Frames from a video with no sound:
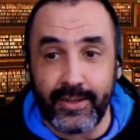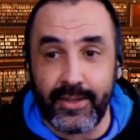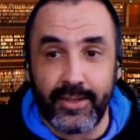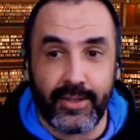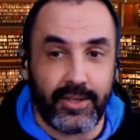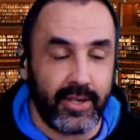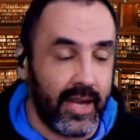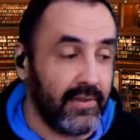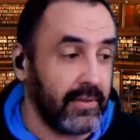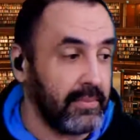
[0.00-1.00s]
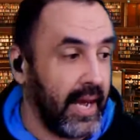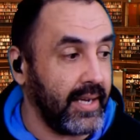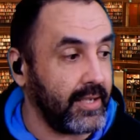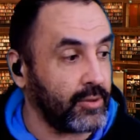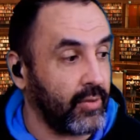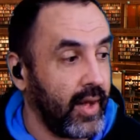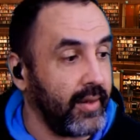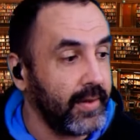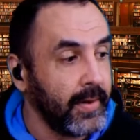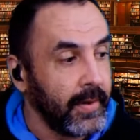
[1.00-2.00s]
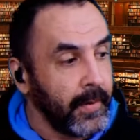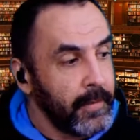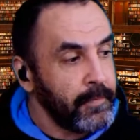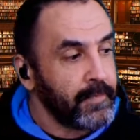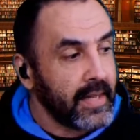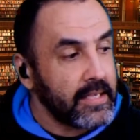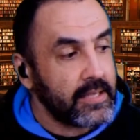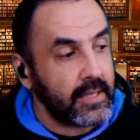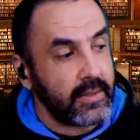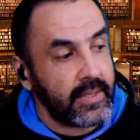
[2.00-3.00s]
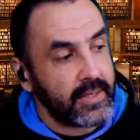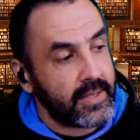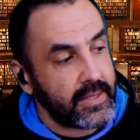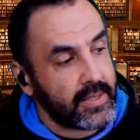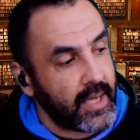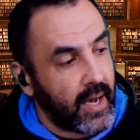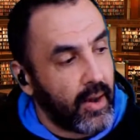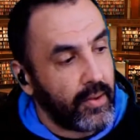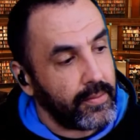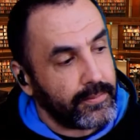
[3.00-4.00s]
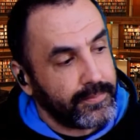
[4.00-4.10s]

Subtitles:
you should have in mind as well. So this is how,